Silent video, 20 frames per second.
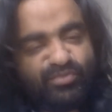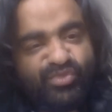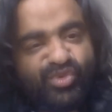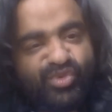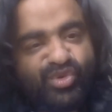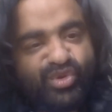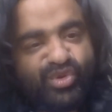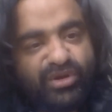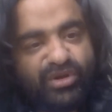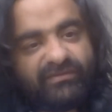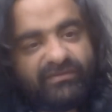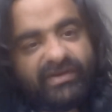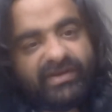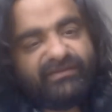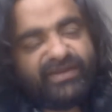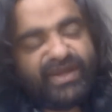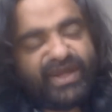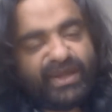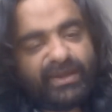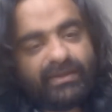mode of
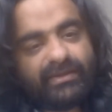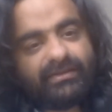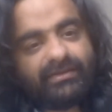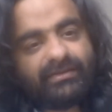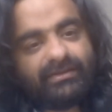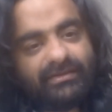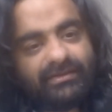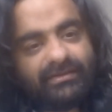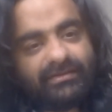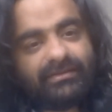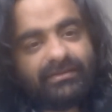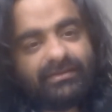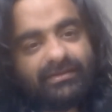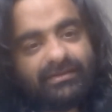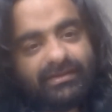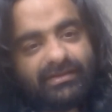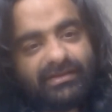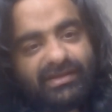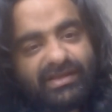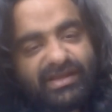living.
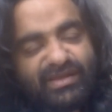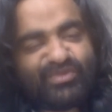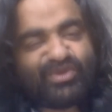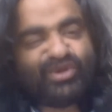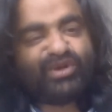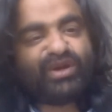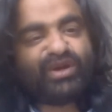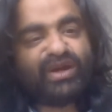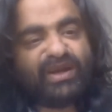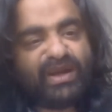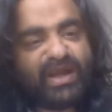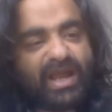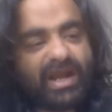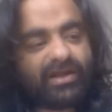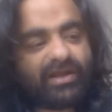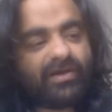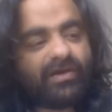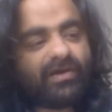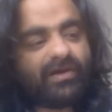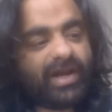I'm not an
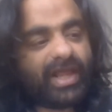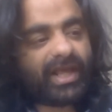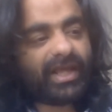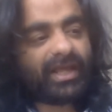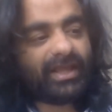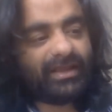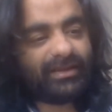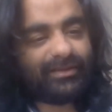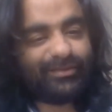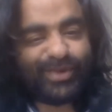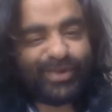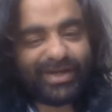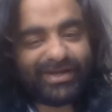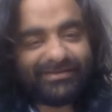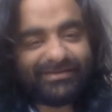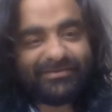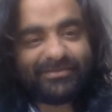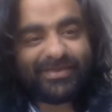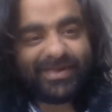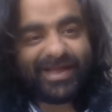alcoholic,
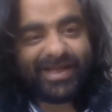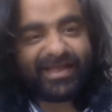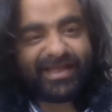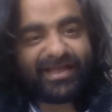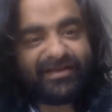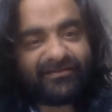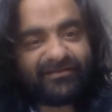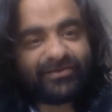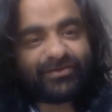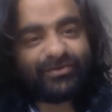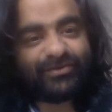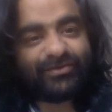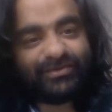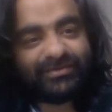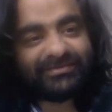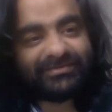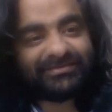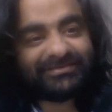but I have to.